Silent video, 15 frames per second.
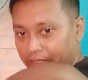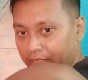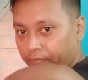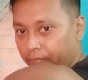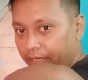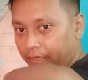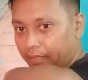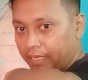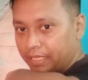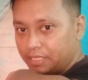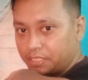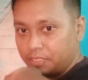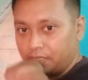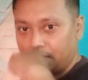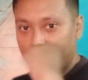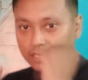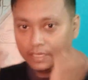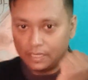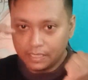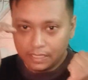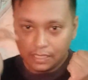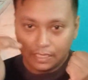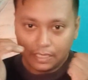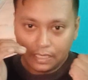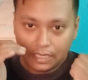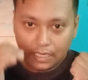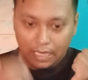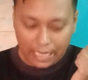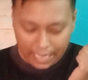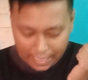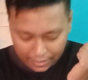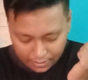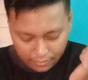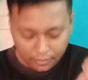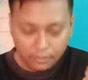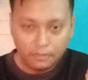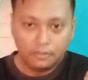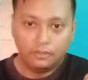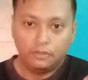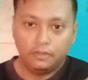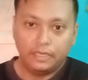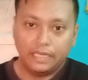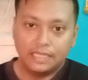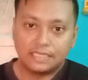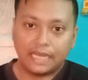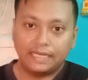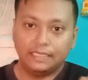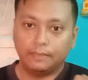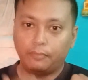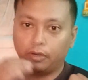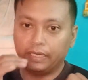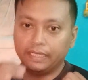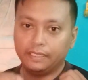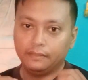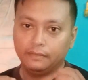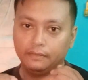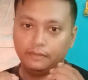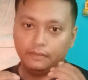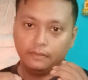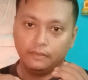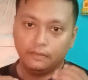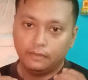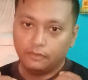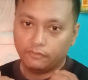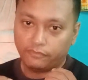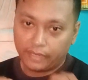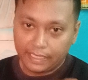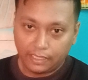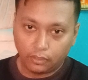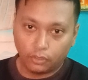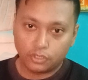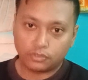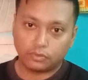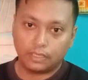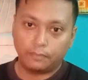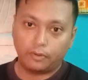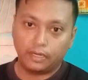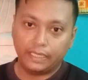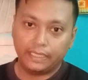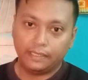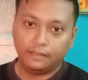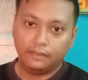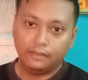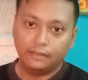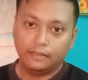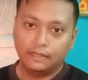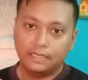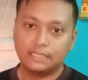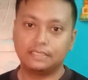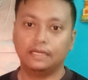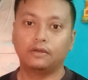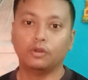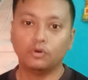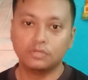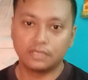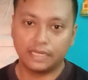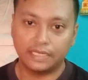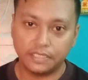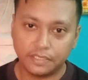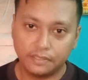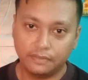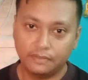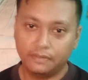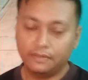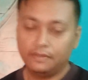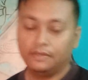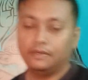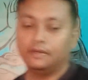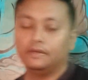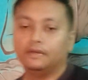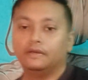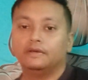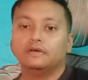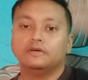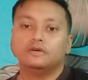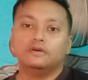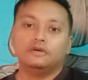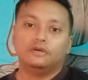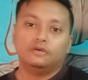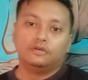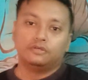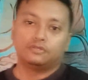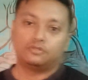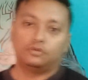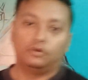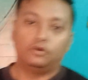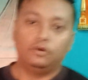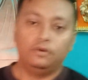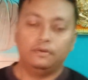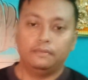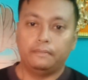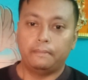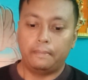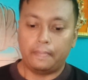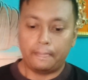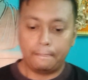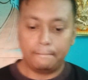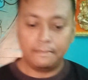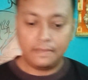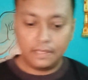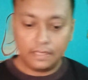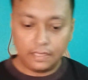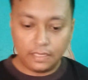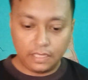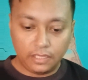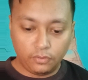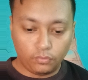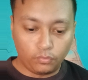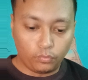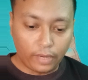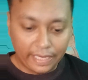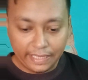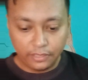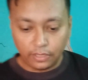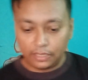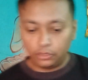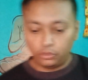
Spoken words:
the mid range, and inside the body, very close to the body, is the close range. So when you